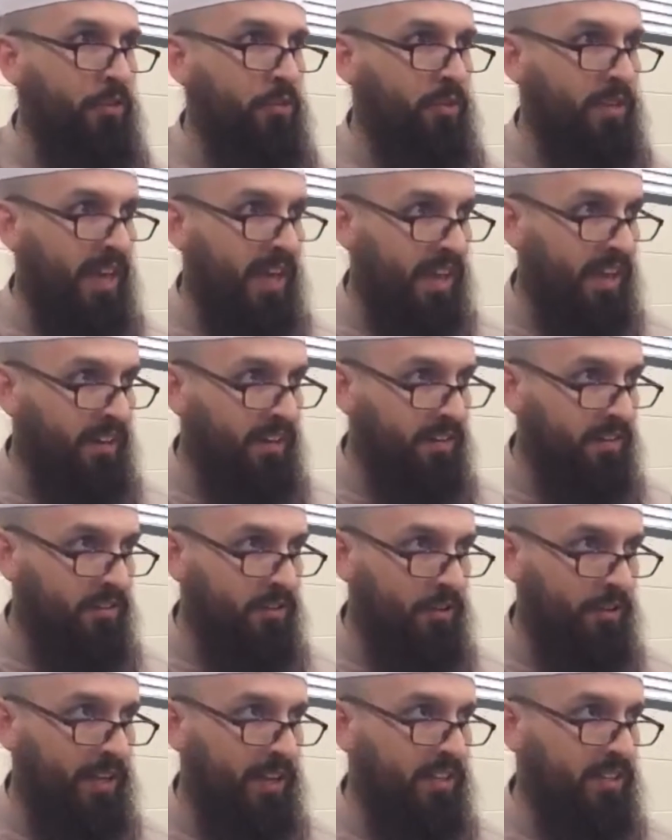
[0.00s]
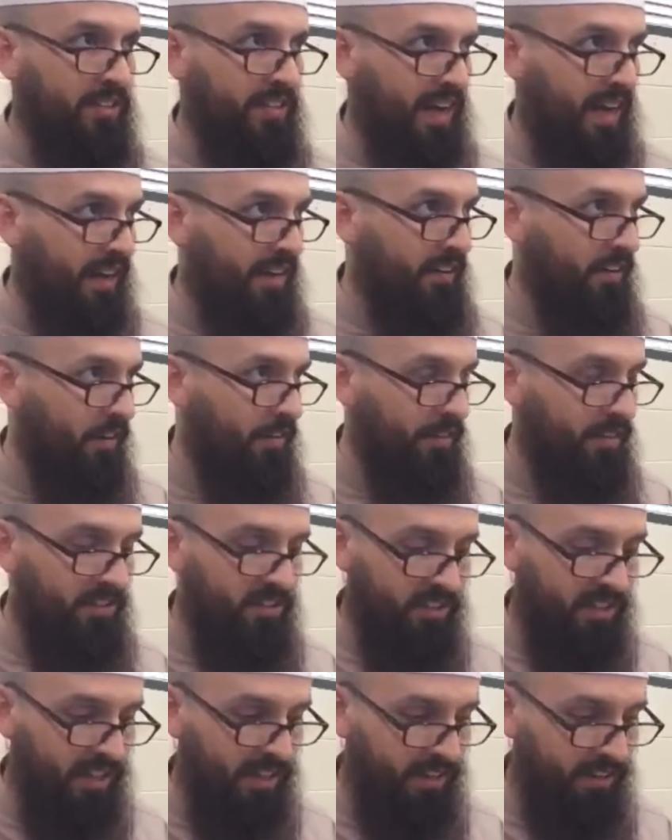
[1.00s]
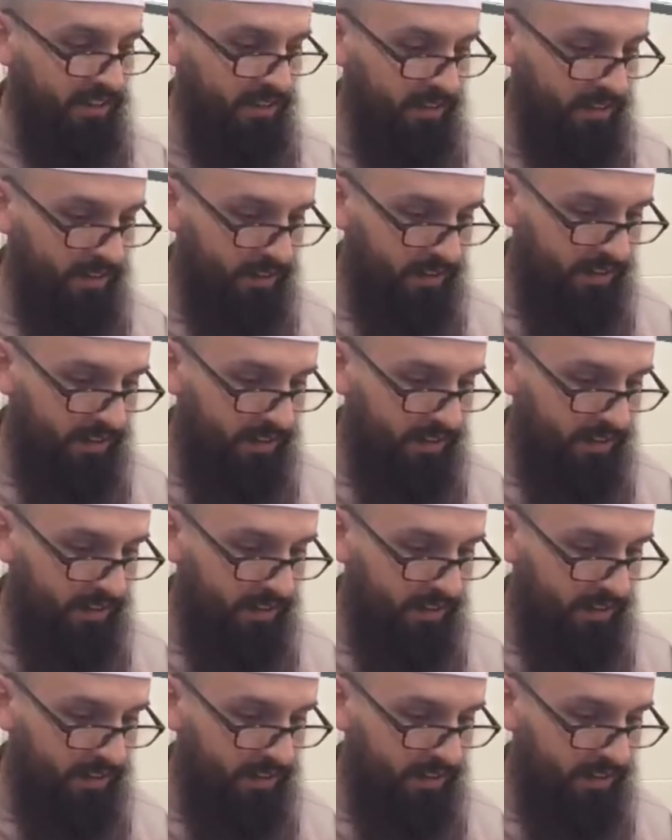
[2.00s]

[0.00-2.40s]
you can so that it's not on the skin.